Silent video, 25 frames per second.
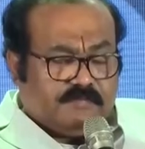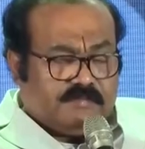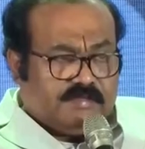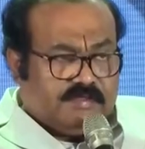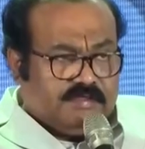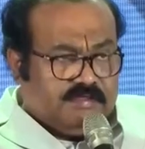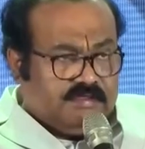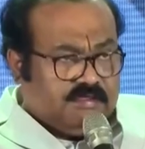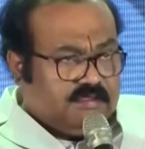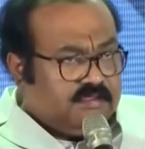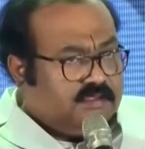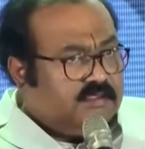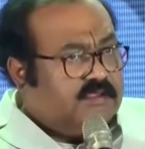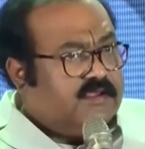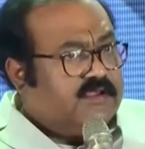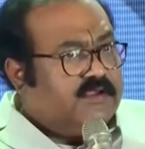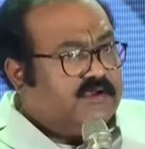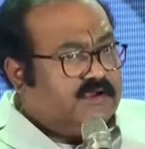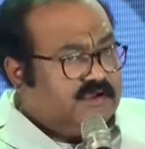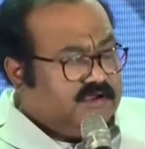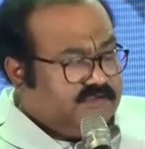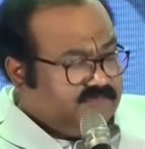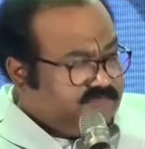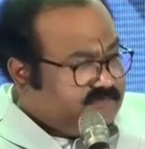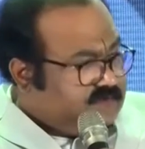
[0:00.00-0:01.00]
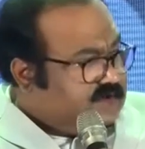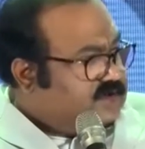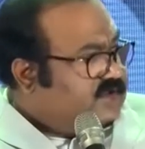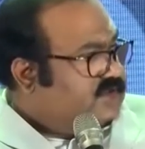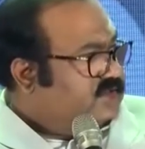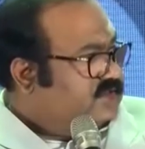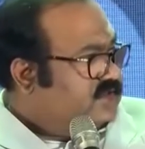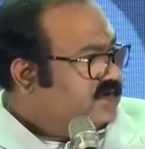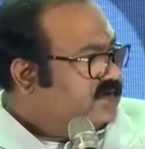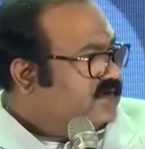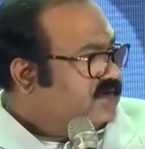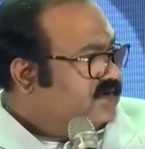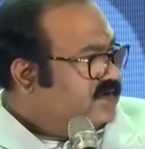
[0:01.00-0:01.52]
by different
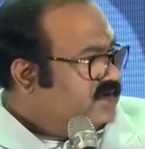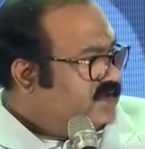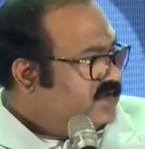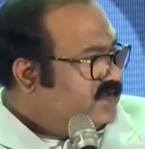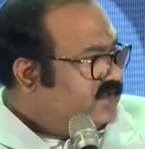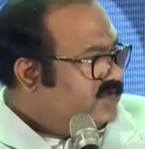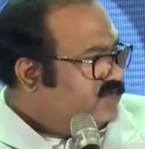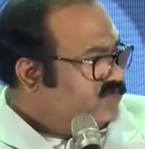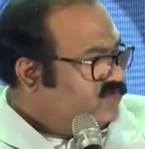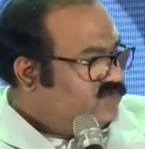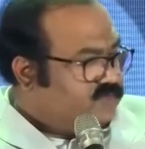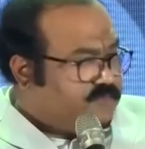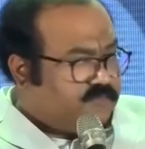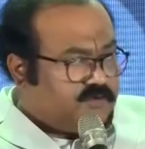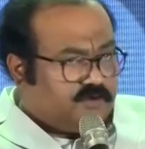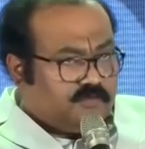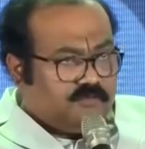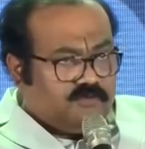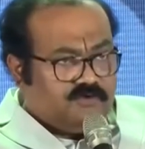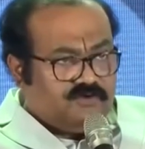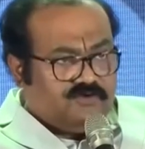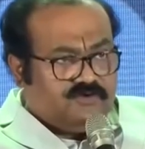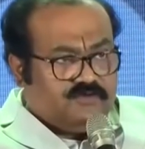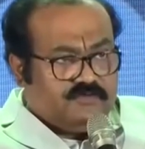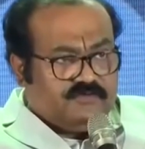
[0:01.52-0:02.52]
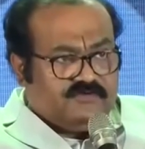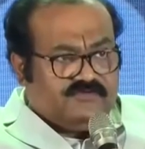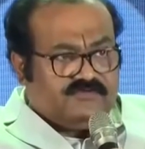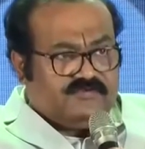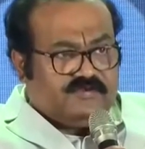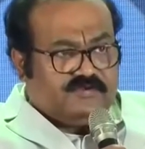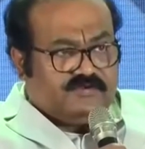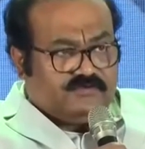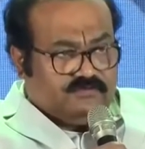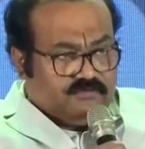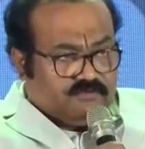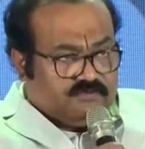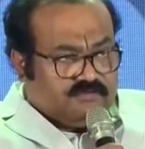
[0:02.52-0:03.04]
other countries to promote
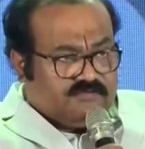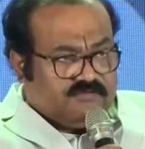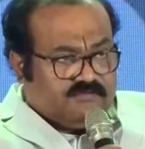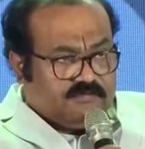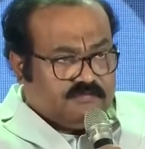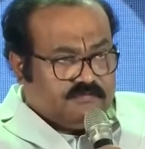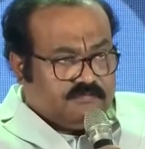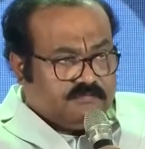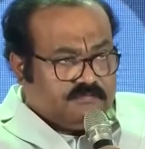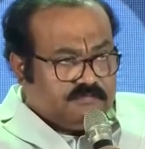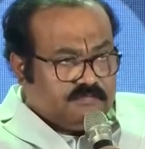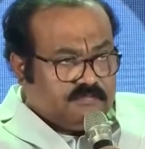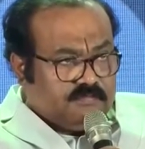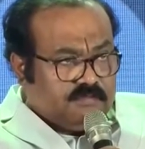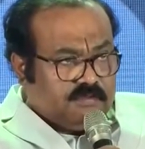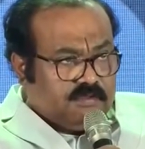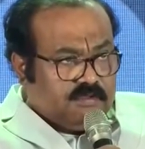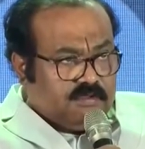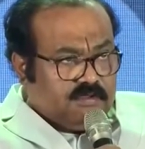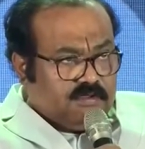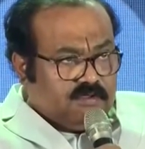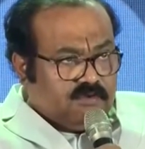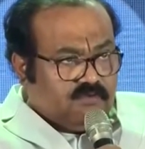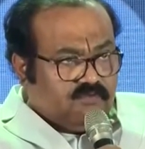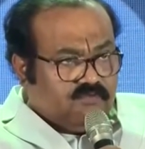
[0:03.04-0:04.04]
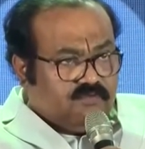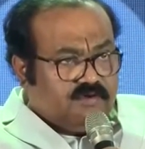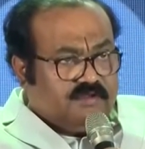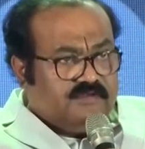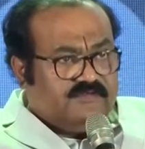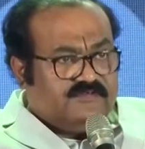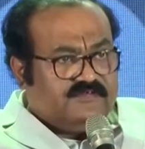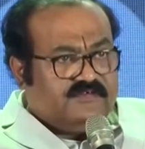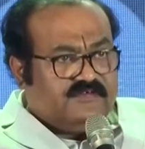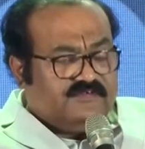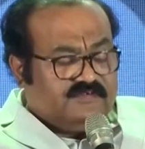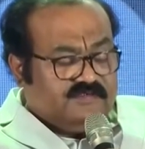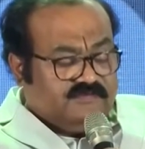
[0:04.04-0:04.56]
domestic tourism. One
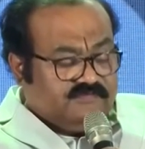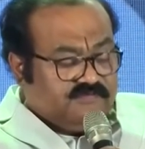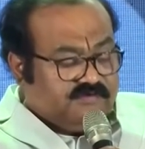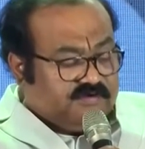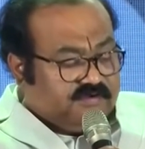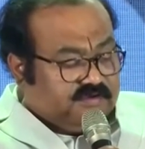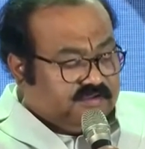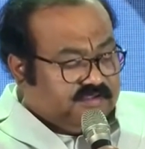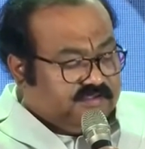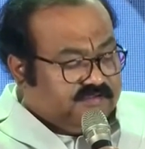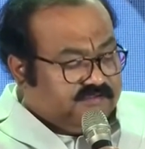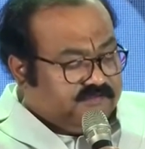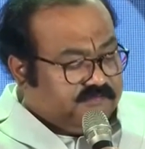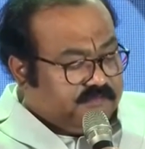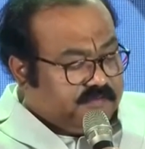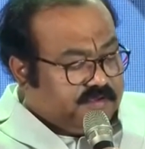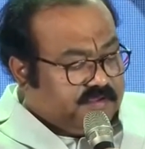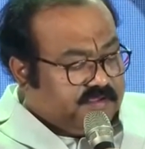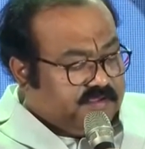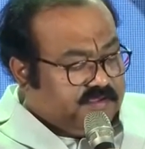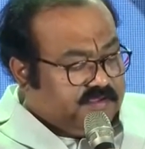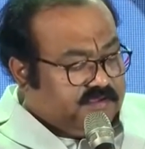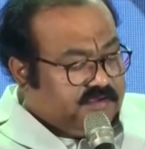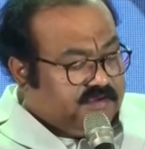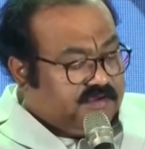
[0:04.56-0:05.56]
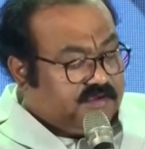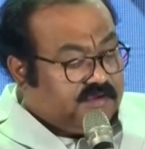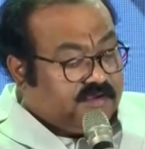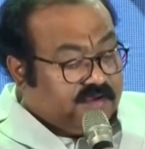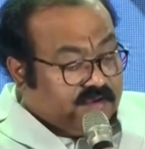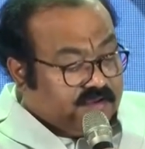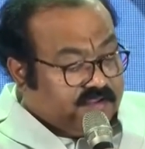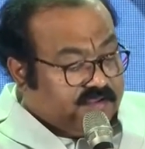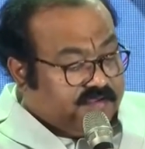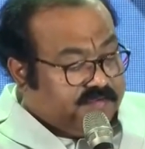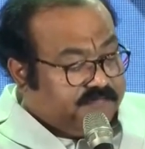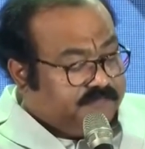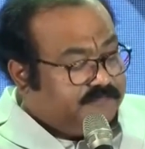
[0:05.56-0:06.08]
such effort is by
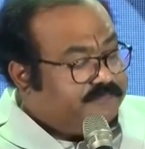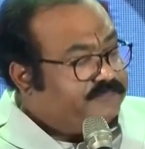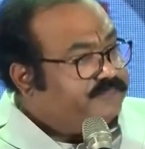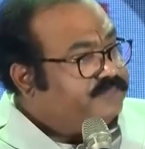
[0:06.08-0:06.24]
Italy.